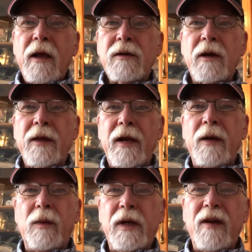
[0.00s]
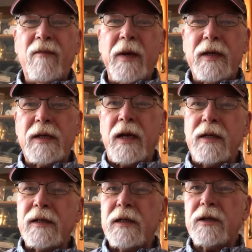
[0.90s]
so I thought it would give me a
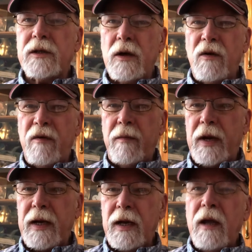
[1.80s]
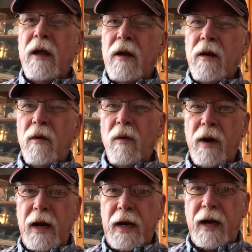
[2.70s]
chance to show everybody
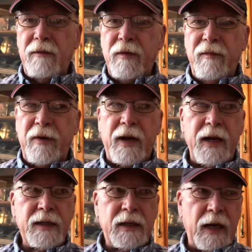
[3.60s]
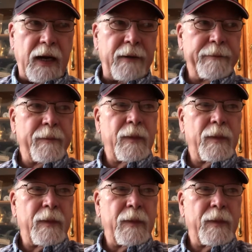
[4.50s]
what I got from FedEx today.